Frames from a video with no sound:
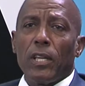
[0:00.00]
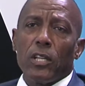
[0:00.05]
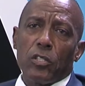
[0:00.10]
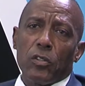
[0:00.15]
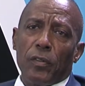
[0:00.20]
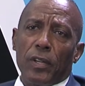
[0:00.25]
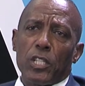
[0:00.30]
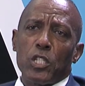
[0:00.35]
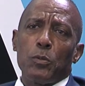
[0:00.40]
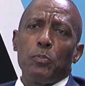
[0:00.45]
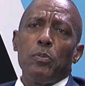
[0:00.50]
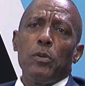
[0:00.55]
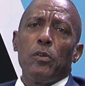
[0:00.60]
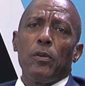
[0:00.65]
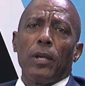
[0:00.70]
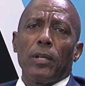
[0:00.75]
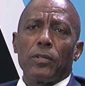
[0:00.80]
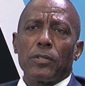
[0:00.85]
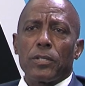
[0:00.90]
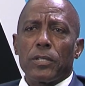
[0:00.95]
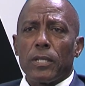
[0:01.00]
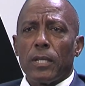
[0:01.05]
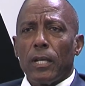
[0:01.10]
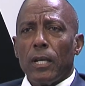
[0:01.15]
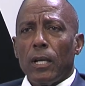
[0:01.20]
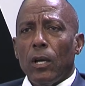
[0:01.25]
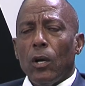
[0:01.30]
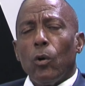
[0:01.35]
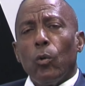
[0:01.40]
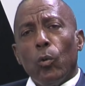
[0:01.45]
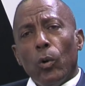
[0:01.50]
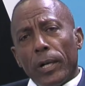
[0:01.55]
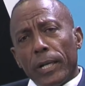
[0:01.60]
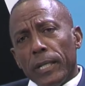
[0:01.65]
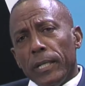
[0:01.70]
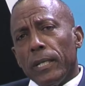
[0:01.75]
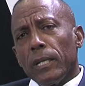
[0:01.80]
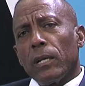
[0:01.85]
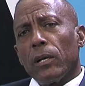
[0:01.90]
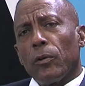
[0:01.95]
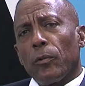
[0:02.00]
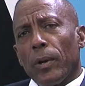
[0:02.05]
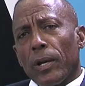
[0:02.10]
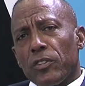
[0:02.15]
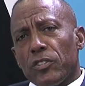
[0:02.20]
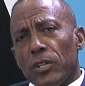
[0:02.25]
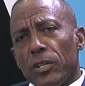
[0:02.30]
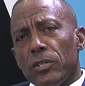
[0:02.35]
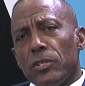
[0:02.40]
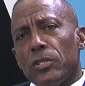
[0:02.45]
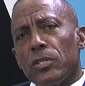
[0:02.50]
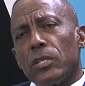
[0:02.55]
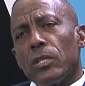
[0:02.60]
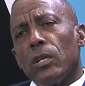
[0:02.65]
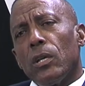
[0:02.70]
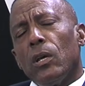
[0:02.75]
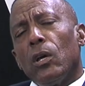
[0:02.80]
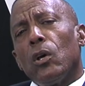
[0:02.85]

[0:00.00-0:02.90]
years of experience, working in corrections,